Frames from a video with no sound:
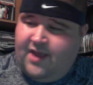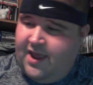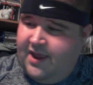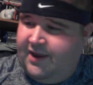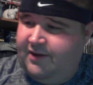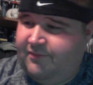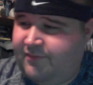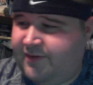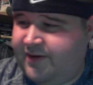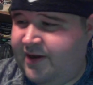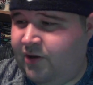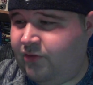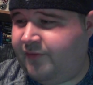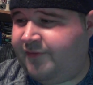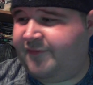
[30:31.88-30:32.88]
a
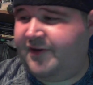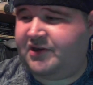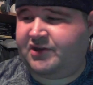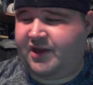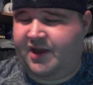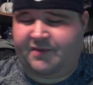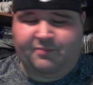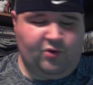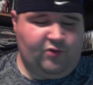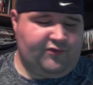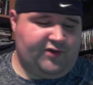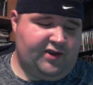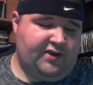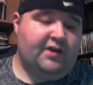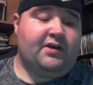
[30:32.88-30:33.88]
killer fish type
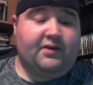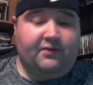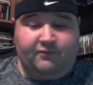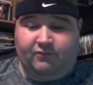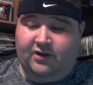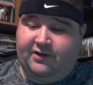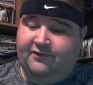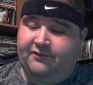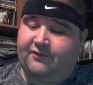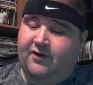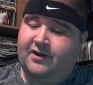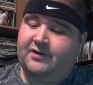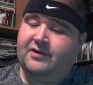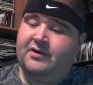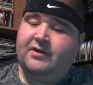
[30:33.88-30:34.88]
movie. Really
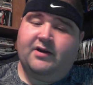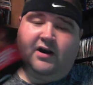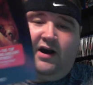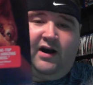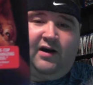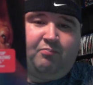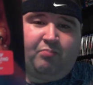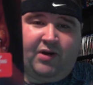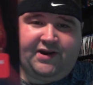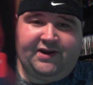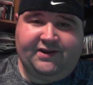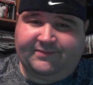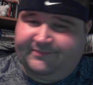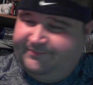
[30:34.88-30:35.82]
fun. Bite.